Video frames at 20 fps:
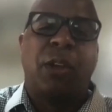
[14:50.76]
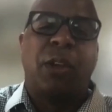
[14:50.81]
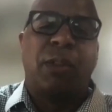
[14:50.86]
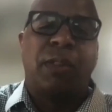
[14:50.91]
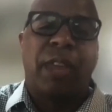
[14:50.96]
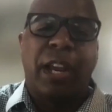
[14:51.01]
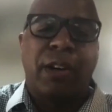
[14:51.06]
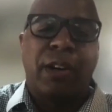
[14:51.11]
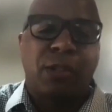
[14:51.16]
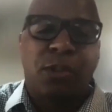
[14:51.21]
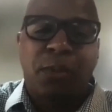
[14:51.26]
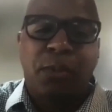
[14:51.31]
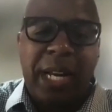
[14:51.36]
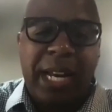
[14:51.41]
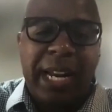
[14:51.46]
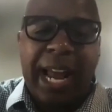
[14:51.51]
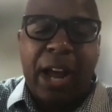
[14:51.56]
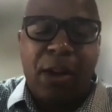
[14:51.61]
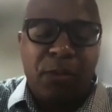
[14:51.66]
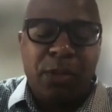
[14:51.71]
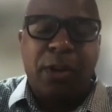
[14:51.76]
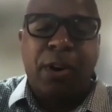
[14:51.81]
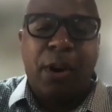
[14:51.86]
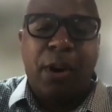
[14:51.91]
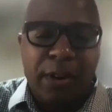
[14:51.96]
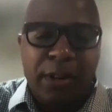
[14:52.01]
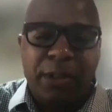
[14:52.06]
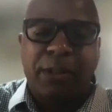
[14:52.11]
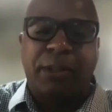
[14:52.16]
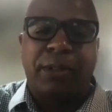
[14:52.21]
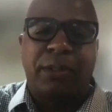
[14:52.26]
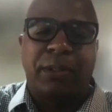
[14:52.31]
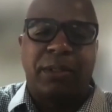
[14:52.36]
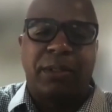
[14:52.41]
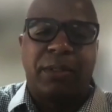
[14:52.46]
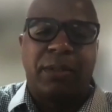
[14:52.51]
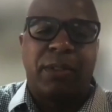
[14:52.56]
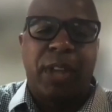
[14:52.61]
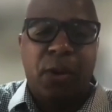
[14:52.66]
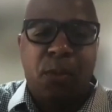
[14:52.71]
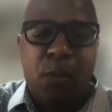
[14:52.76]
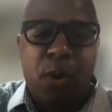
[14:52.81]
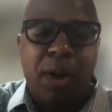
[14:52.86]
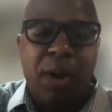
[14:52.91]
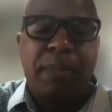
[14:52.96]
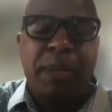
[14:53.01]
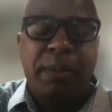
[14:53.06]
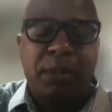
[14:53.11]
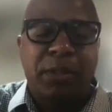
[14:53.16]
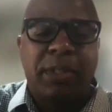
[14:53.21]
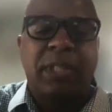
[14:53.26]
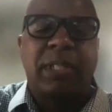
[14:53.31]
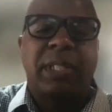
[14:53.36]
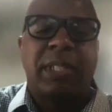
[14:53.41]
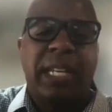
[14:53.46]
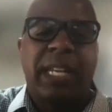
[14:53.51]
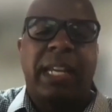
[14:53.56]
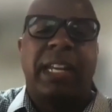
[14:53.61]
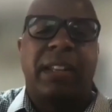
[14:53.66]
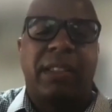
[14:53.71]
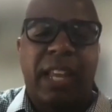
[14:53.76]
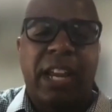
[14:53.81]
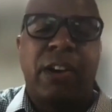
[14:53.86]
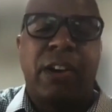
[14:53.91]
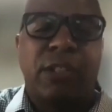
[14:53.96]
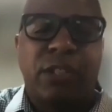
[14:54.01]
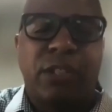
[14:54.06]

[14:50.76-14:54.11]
they are tweeting out their articles. They want people to see it. They are